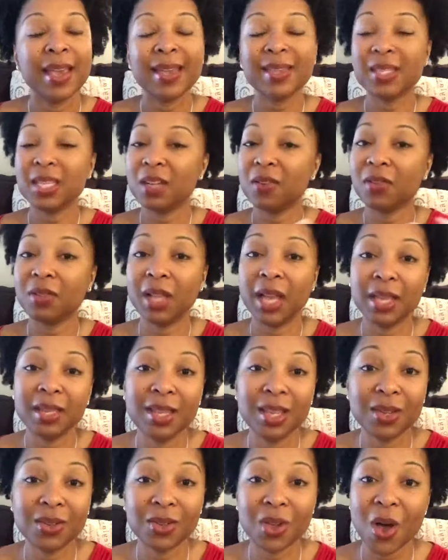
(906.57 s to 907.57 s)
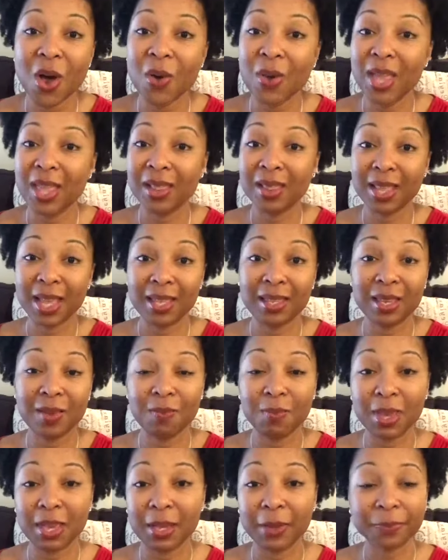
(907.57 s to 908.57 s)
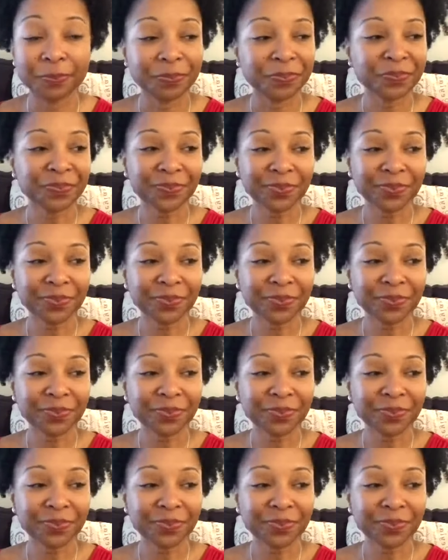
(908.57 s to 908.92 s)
instead of letting it go and letting it be.